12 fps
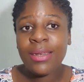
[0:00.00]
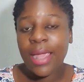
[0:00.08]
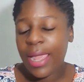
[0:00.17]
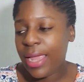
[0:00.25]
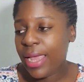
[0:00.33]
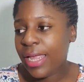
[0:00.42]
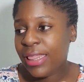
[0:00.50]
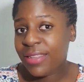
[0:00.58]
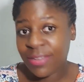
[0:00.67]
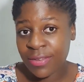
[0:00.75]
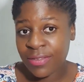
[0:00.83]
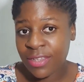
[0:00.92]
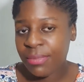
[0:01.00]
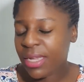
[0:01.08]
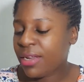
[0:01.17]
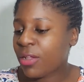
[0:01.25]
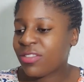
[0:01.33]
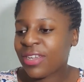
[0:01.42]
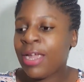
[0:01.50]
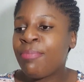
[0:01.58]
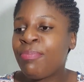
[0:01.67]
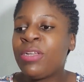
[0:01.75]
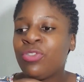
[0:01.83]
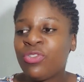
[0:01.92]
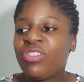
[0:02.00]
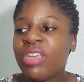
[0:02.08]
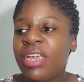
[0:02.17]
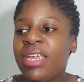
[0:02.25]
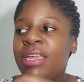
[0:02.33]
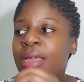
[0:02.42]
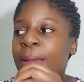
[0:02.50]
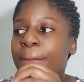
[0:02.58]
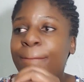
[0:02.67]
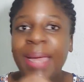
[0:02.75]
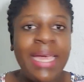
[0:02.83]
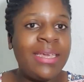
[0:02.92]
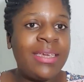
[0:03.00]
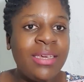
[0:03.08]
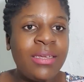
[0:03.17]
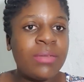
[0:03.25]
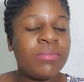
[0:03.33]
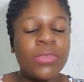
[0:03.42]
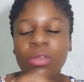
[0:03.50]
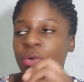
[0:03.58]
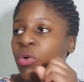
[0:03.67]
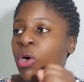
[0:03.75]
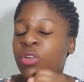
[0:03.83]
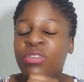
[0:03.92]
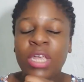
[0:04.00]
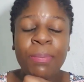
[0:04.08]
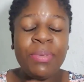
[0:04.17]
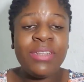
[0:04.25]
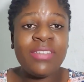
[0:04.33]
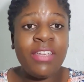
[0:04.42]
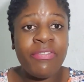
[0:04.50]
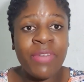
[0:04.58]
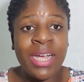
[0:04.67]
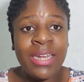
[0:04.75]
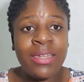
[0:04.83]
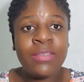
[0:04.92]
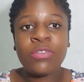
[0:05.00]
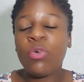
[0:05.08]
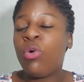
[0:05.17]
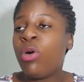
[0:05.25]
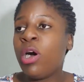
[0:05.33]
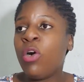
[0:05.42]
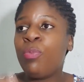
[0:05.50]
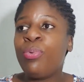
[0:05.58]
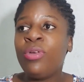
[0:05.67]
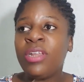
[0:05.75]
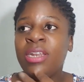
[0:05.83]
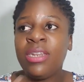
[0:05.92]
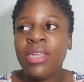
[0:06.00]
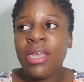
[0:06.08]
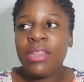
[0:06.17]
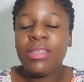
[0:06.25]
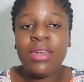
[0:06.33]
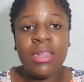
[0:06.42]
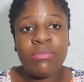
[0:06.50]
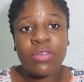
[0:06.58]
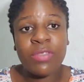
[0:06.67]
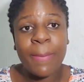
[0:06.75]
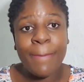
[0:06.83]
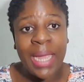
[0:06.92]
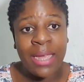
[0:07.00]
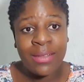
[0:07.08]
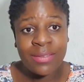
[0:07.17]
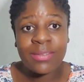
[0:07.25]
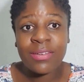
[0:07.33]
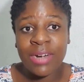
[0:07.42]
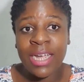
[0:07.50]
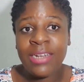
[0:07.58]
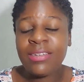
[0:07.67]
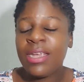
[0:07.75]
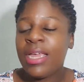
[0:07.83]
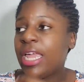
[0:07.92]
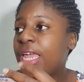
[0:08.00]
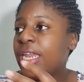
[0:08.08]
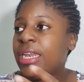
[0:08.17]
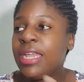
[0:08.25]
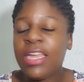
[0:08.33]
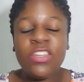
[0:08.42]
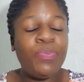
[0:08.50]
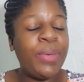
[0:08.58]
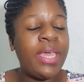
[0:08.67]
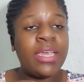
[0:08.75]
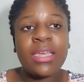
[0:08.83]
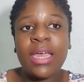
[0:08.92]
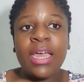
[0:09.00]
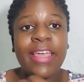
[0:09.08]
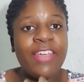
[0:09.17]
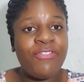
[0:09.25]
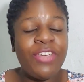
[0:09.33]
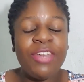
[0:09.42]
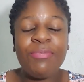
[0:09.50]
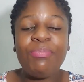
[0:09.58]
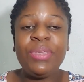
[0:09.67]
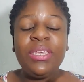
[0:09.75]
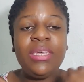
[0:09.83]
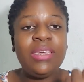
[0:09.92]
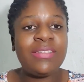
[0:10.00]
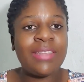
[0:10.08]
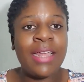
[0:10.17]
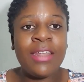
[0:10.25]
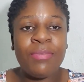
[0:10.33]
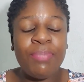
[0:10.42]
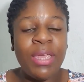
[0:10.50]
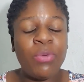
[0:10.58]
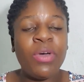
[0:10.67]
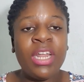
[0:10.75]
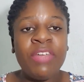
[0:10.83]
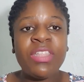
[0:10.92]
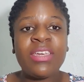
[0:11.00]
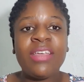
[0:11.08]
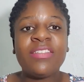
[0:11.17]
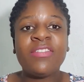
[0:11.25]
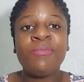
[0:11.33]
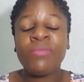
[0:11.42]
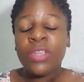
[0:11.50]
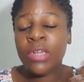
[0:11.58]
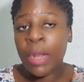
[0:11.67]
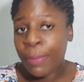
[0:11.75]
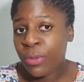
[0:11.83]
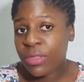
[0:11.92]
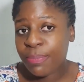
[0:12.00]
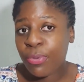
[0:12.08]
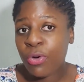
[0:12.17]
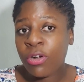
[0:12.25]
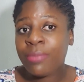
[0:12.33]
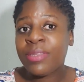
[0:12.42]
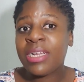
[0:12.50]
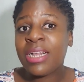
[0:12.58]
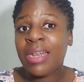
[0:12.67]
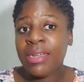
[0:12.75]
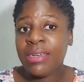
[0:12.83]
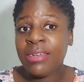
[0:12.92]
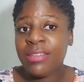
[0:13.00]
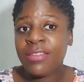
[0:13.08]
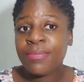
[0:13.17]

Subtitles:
and the system and I'll type in to say banking, or I'll type in say finance, or I'll put in the names of the banks, right? Nedbank, FNB, Standard Bank, whatever the case is, and I'll put the programs the client needs,